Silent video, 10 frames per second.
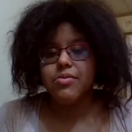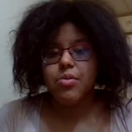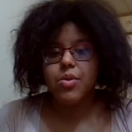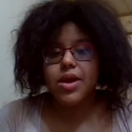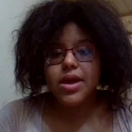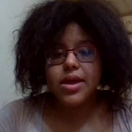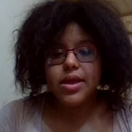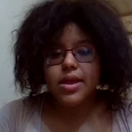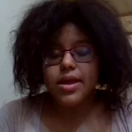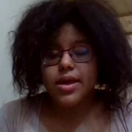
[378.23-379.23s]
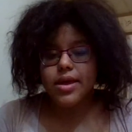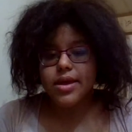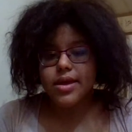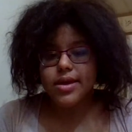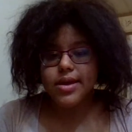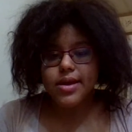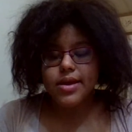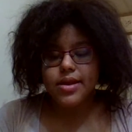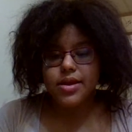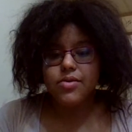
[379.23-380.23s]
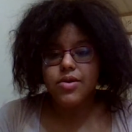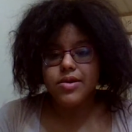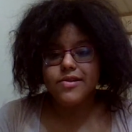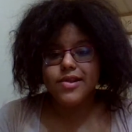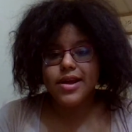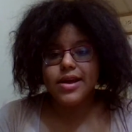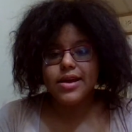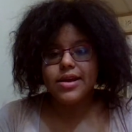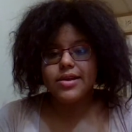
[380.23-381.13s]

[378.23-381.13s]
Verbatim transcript: when we don't understand